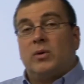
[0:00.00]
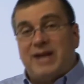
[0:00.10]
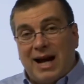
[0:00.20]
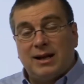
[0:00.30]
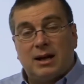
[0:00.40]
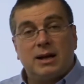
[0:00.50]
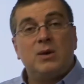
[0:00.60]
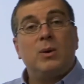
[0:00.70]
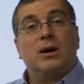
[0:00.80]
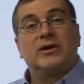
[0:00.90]

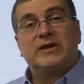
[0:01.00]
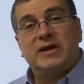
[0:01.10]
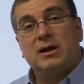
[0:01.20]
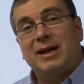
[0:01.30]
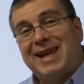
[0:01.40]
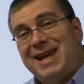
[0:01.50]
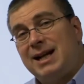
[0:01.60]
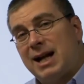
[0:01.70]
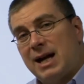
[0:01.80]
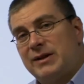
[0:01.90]
Technically, we are still in
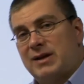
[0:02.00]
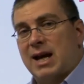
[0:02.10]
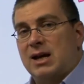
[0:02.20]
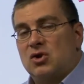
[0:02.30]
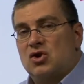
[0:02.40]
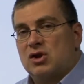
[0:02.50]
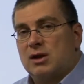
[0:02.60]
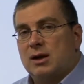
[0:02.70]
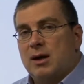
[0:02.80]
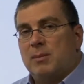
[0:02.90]
an ice age.
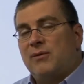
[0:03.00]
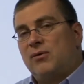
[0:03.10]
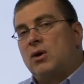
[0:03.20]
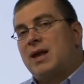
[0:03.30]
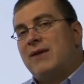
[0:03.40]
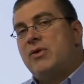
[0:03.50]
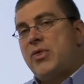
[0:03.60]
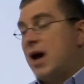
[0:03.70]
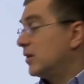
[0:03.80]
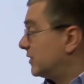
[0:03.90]
But for
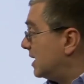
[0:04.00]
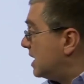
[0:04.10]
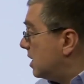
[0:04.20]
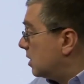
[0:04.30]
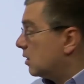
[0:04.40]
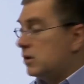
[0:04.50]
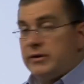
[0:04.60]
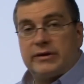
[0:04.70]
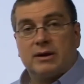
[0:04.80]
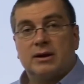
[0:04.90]
11,000
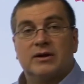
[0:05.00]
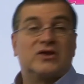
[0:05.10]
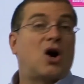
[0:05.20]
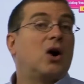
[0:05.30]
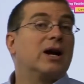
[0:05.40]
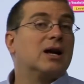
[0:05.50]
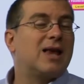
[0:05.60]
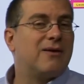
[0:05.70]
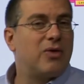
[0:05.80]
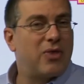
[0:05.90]
years, starting
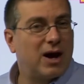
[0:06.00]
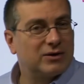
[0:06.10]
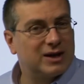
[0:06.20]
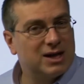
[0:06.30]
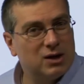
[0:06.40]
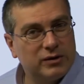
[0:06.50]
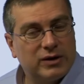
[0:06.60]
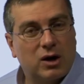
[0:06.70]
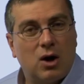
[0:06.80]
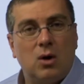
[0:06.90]
11,000 years
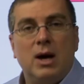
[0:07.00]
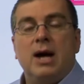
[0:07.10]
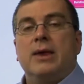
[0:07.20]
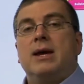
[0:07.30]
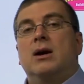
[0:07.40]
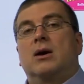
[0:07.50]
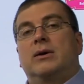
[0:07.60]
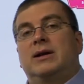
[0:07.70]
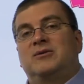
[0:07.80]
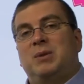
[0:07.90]
ago, the
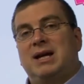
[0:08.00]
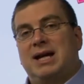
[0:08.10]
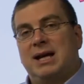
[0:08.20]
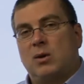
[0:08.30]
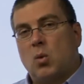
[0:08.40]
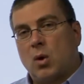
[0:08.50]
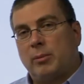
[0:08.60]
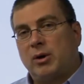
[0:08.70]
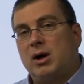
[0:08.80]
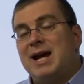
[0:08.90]
Earth has been getting
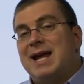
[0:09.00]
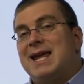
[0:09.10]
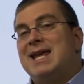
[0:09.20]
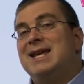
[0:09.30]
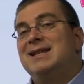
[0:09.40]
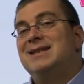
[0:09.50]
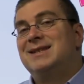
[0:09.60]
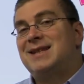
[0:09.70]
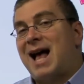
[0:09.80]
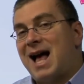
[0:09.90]
warmer
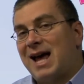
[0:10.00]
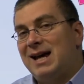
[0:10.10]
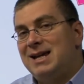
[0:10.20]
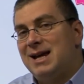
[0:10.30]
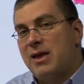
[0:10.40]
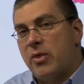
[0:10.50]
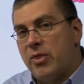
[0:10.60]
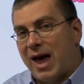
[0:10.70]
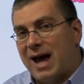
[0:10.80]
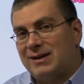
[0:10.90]
inside
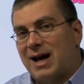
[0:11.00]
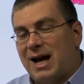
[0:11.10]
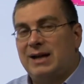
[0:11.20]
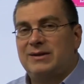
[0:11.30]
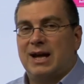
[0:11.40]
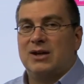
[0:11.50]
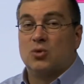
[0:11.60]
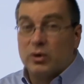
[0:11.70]
that ice age.